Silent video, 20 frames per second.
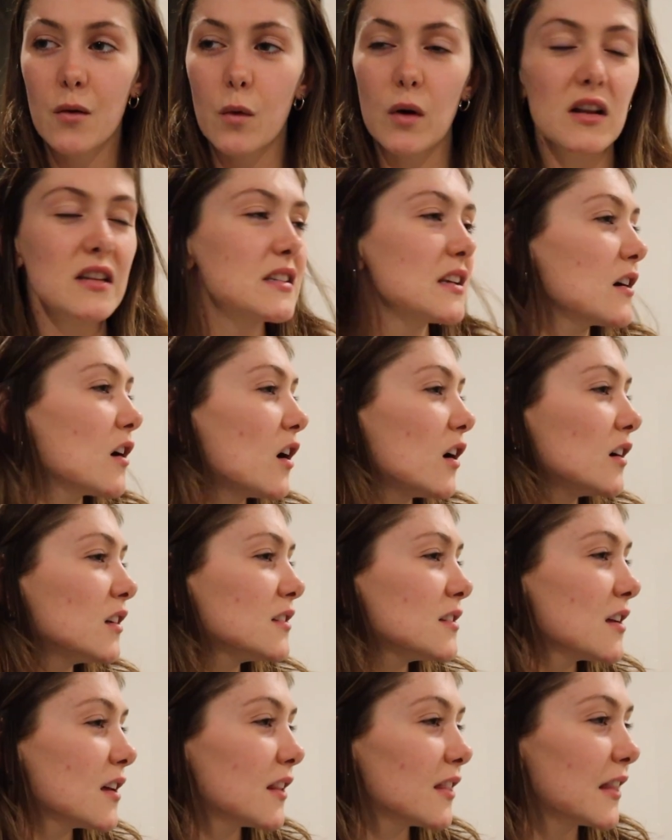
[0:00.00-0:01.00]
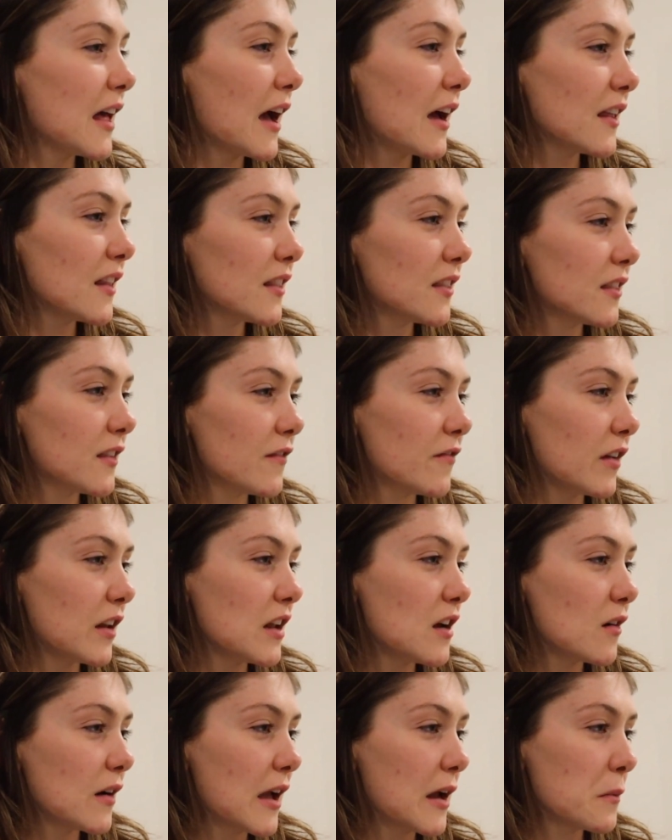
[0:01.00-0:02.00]
what is it called? That, the
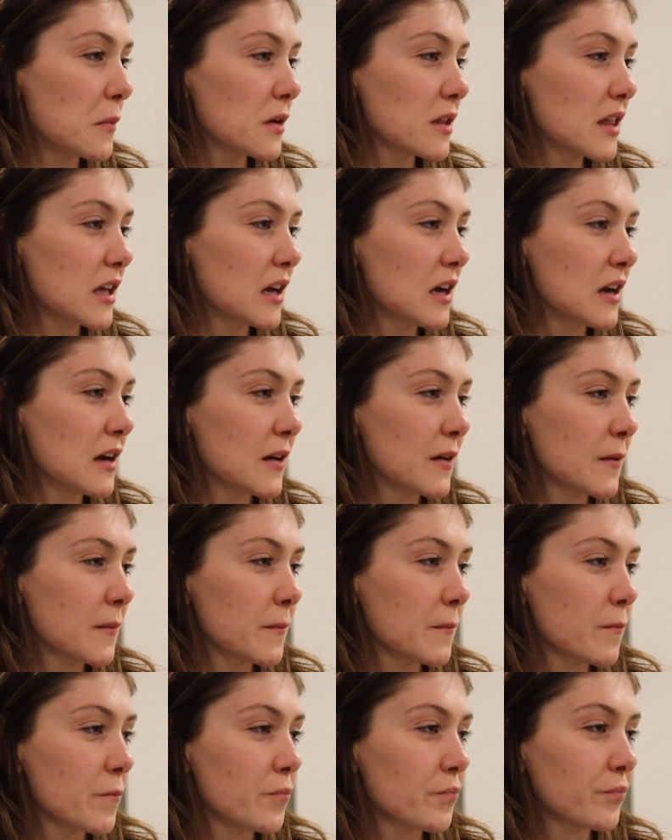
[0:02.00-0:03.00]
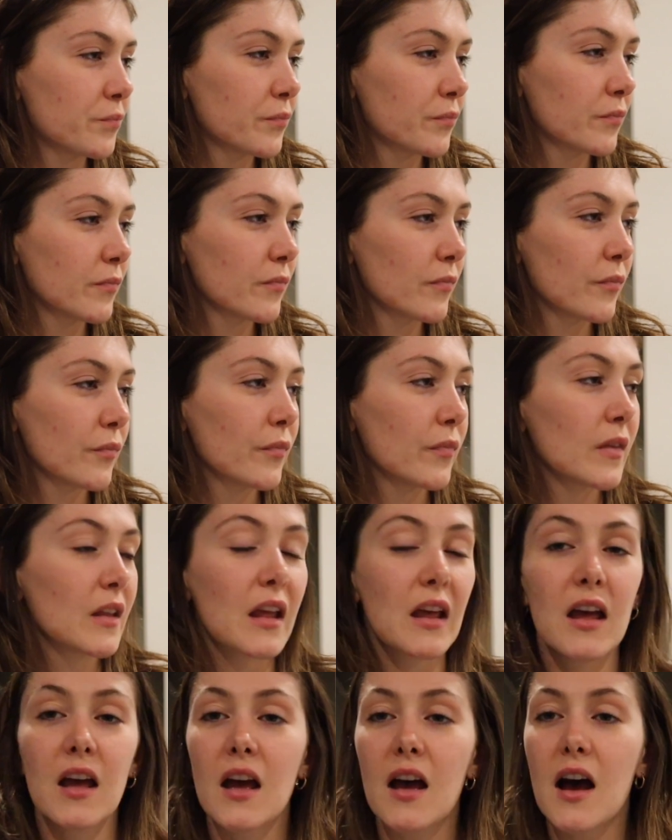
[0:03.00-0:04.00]
video camera thing? Alexa Show
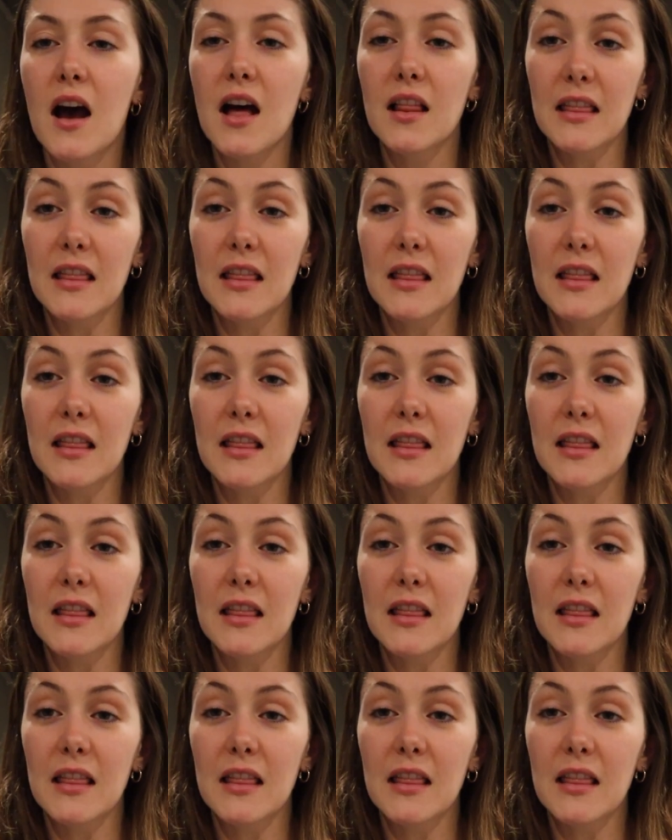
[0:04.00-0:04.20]
8.